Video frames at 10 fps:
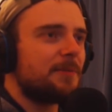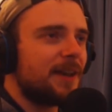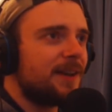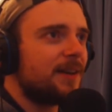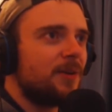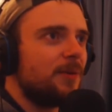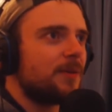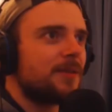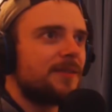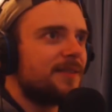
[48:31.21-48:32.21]
I'm getting
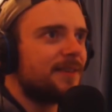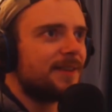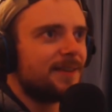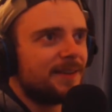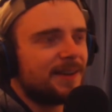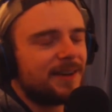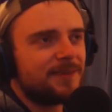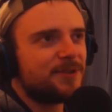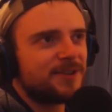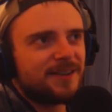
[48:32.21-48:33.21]
old, and
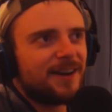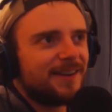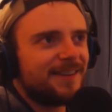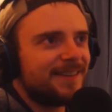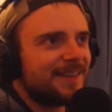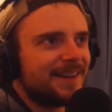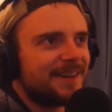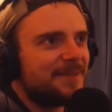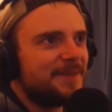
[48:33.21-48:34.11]
I'm just not I